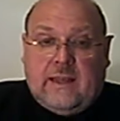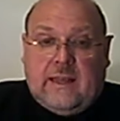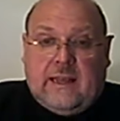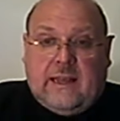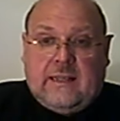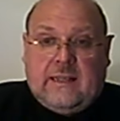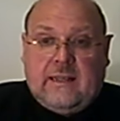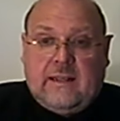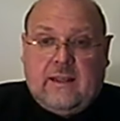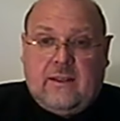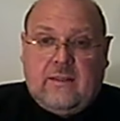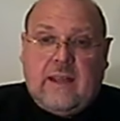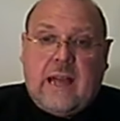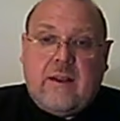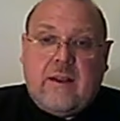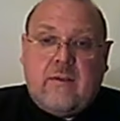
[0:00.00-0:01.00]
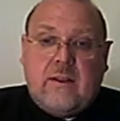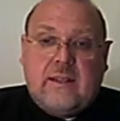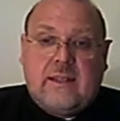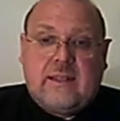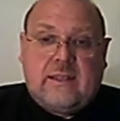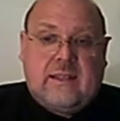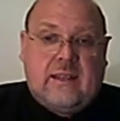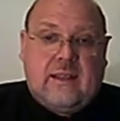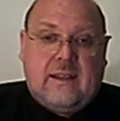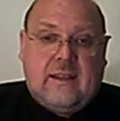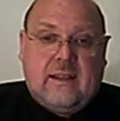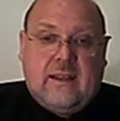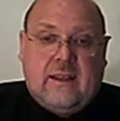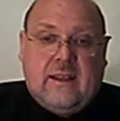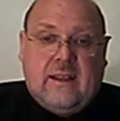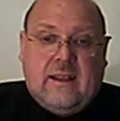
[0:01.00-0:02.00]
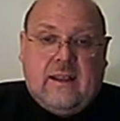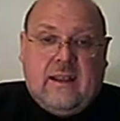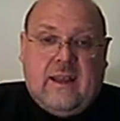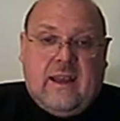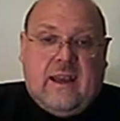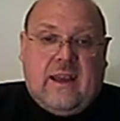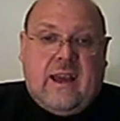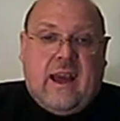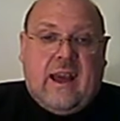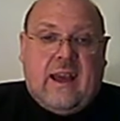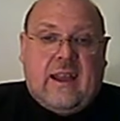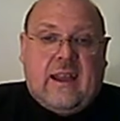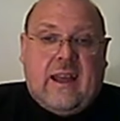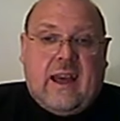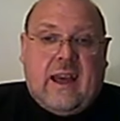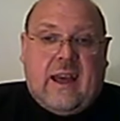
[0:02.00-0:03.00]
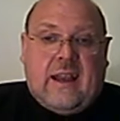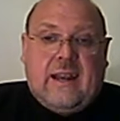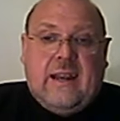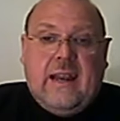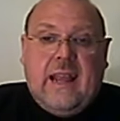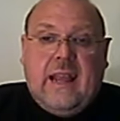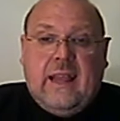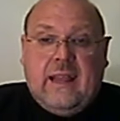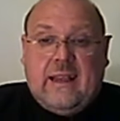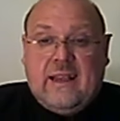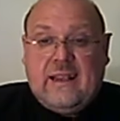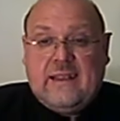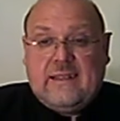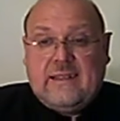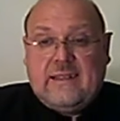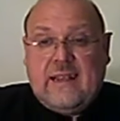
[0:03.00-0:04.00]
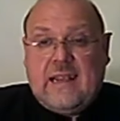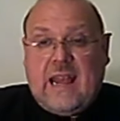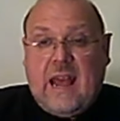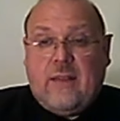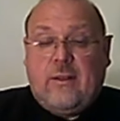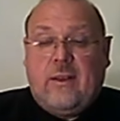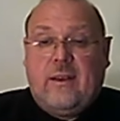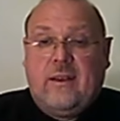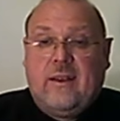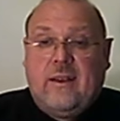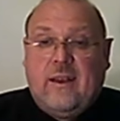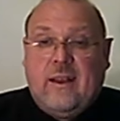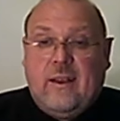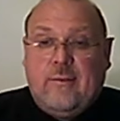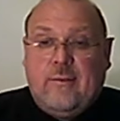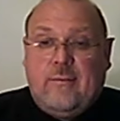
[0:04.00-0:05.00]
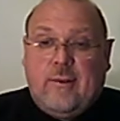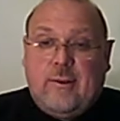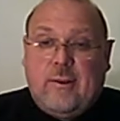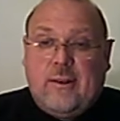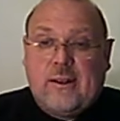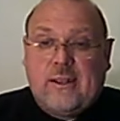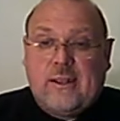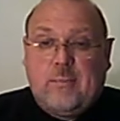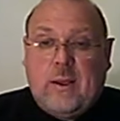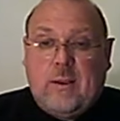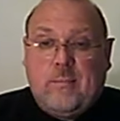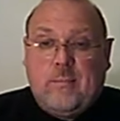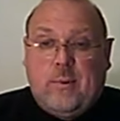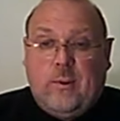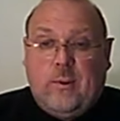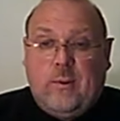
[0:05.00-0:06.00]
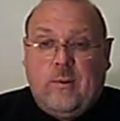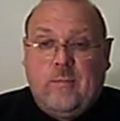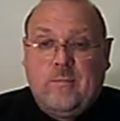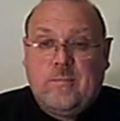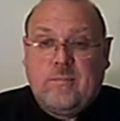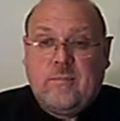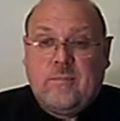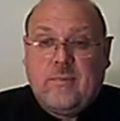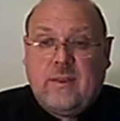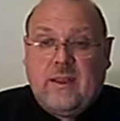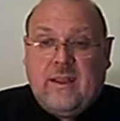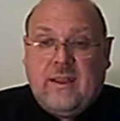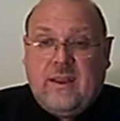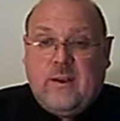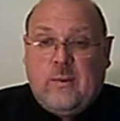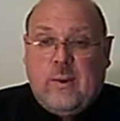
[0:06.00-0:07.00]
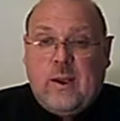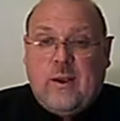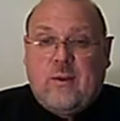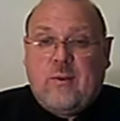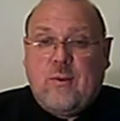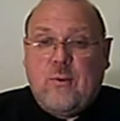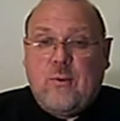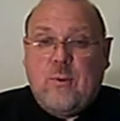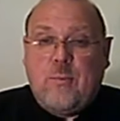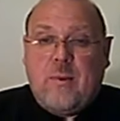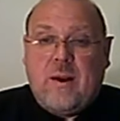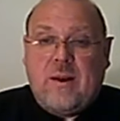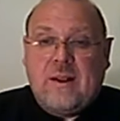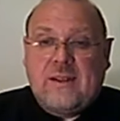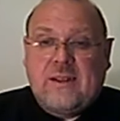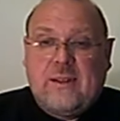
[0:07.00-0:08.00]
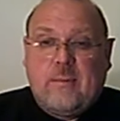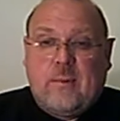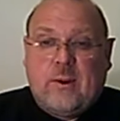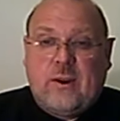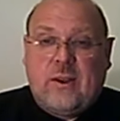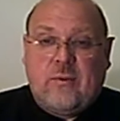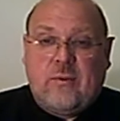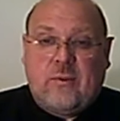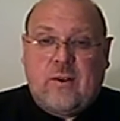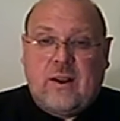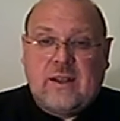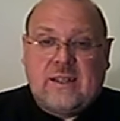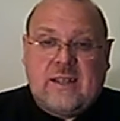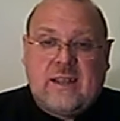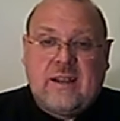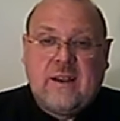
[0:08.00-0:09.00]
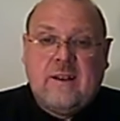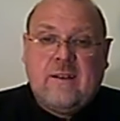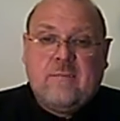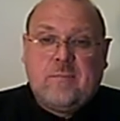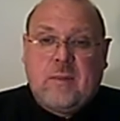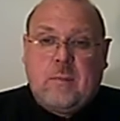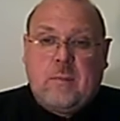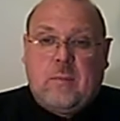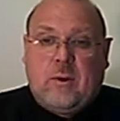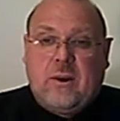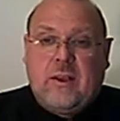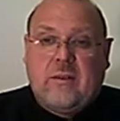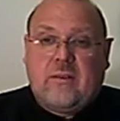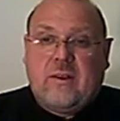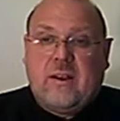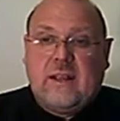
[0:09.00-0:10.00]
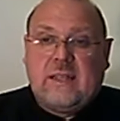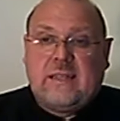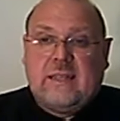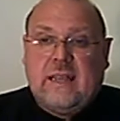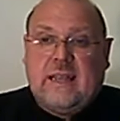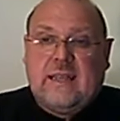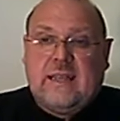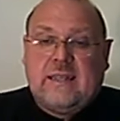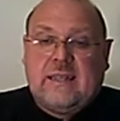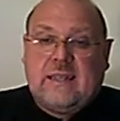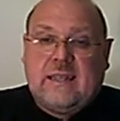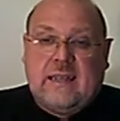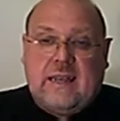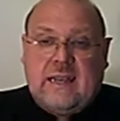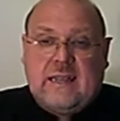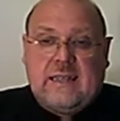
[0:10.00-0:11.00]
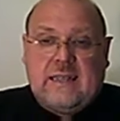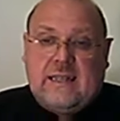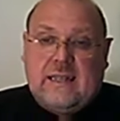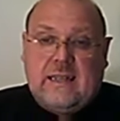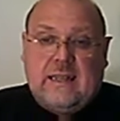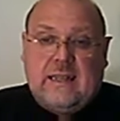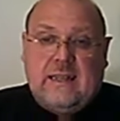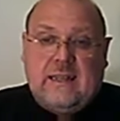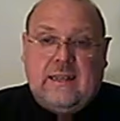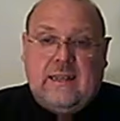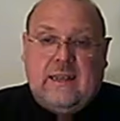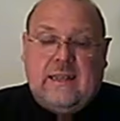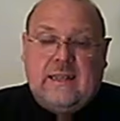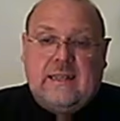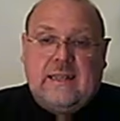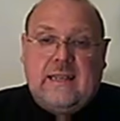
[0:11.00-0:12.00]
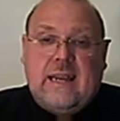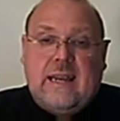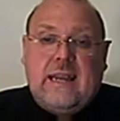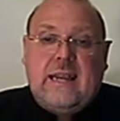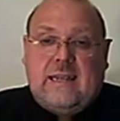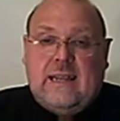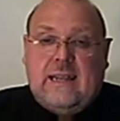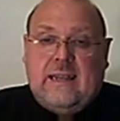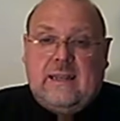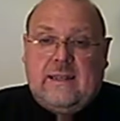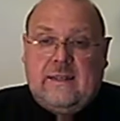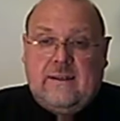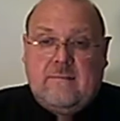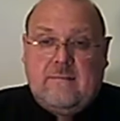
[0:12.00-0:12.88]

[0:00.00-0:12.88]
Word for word: And there is a, a, a link together for God's people. We are all parts of the body of Christ. The, the body of Christ is, is, is needed